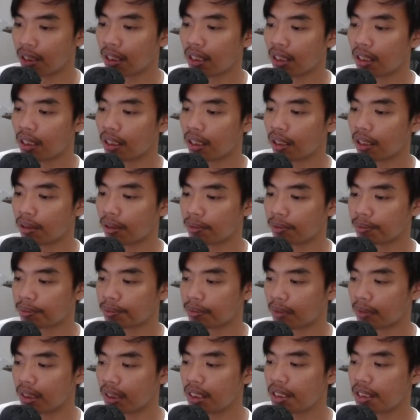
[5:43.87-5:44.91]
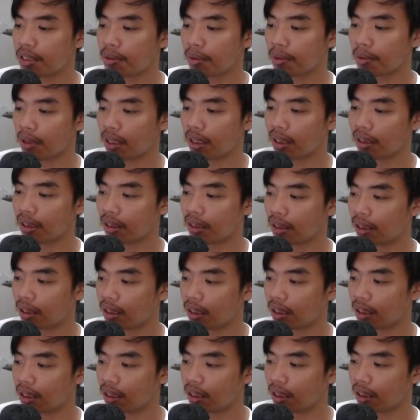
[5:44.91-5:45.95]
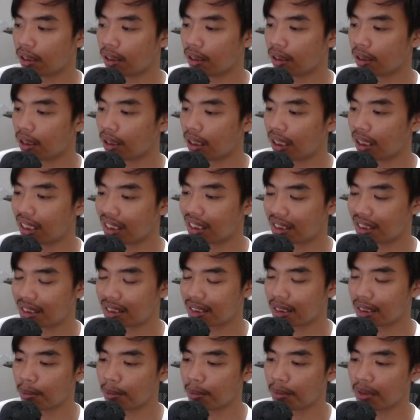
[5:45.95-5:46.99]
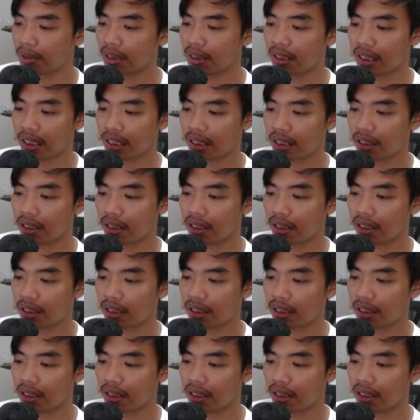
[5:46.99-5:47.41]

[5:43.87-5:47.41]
Now this is a simple yet